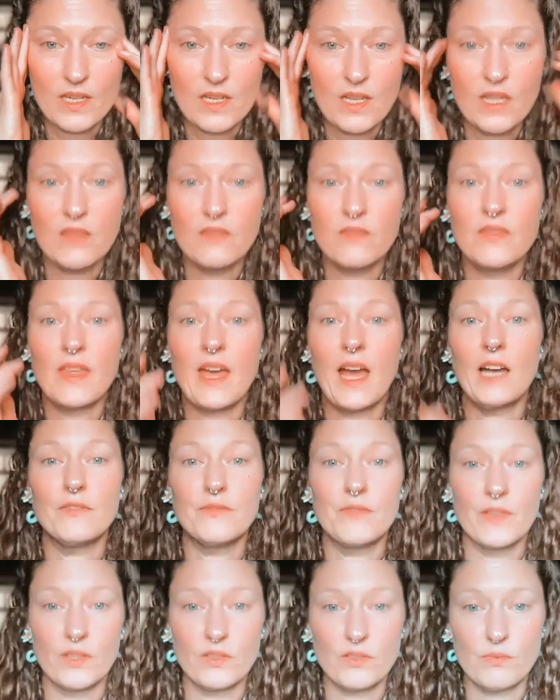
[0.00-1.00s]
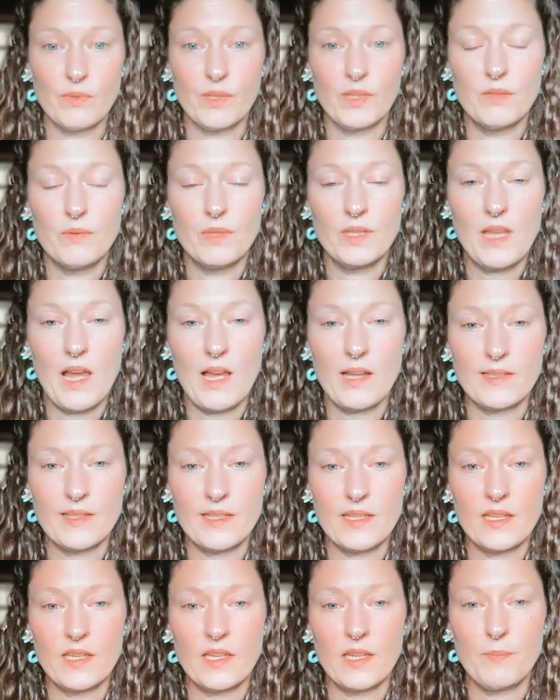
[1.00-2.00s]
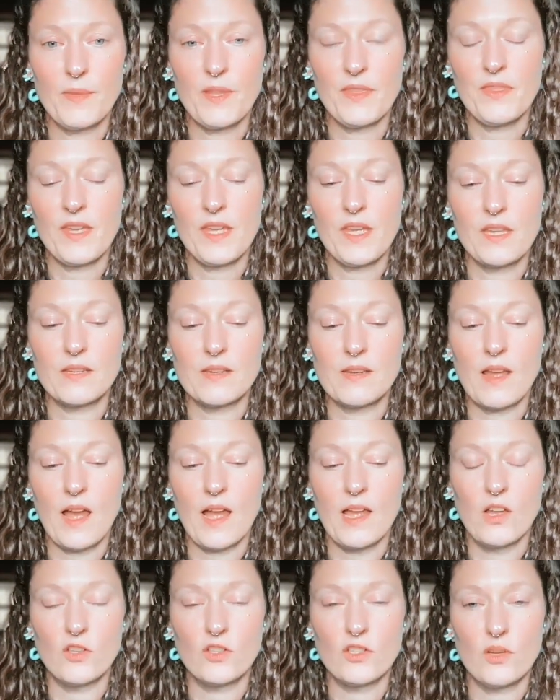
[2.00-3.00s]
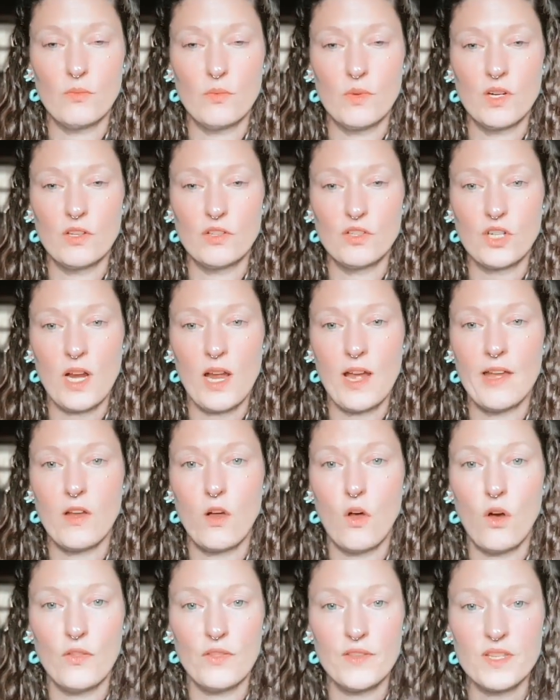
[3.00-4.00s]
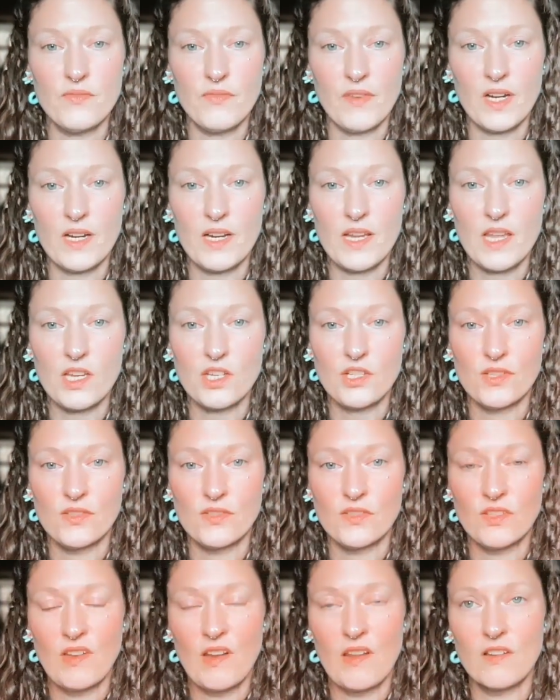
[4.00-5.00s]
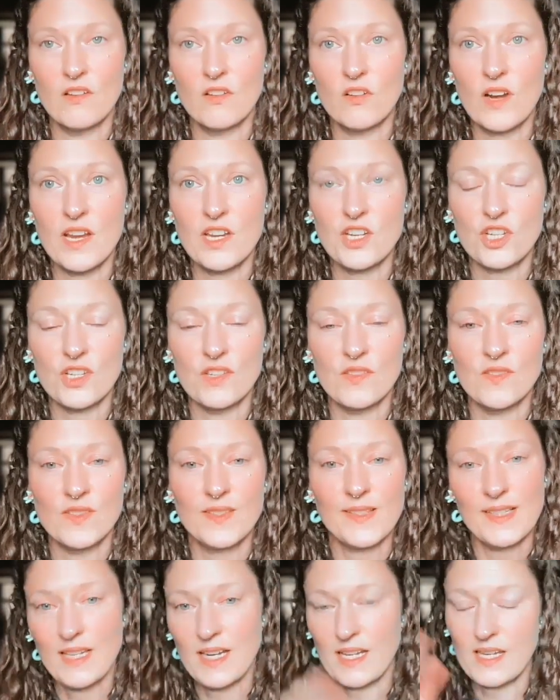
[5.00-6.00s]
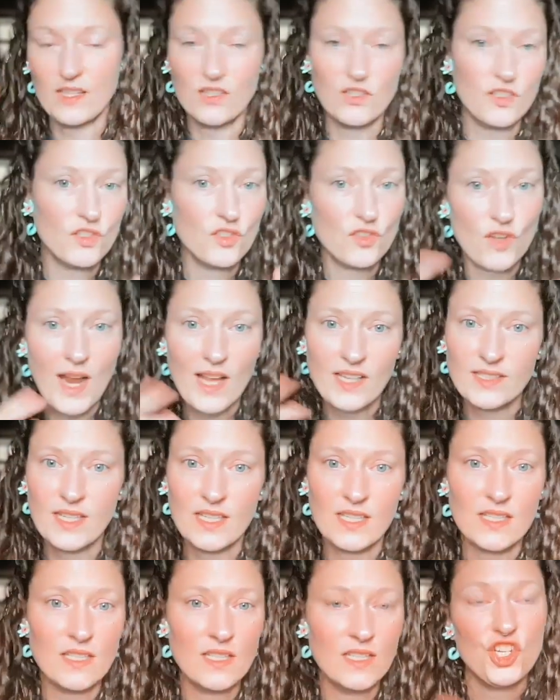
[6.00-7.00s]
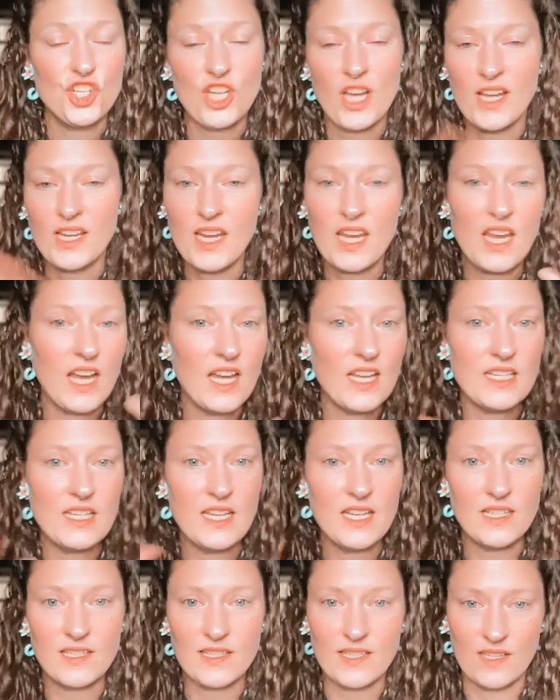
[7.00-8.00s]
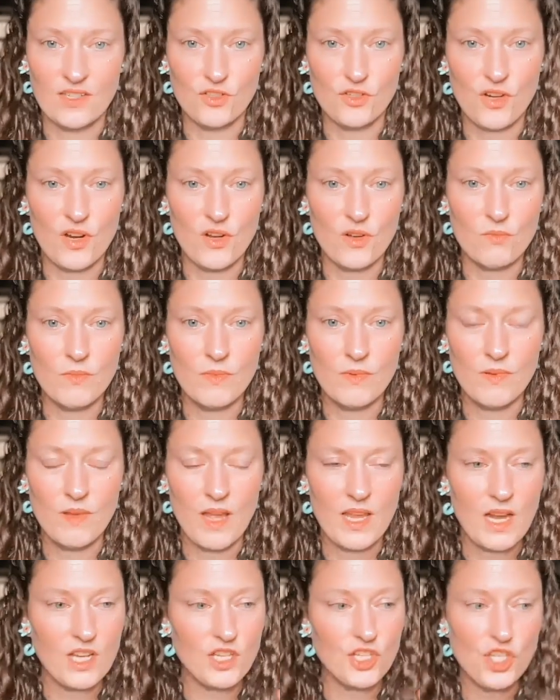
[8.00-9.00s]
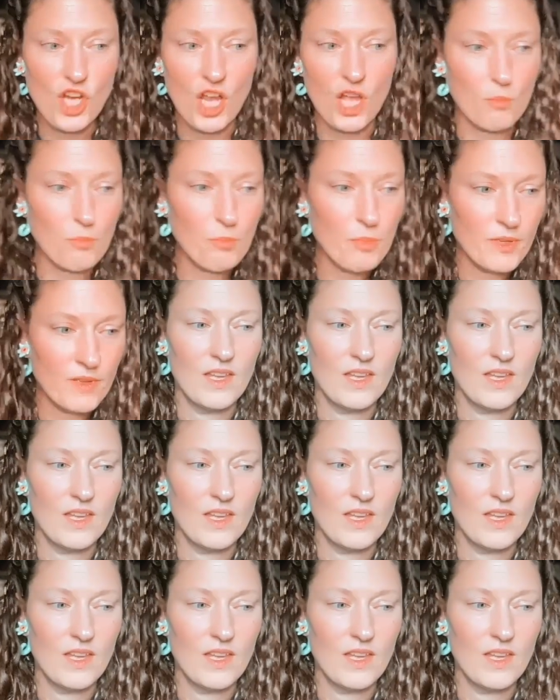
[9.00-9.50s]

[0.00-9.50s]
And that feels really relaxing. But then I also want to try all these variations and iterations and I get distracted, shiny idea syndrome, and I jump.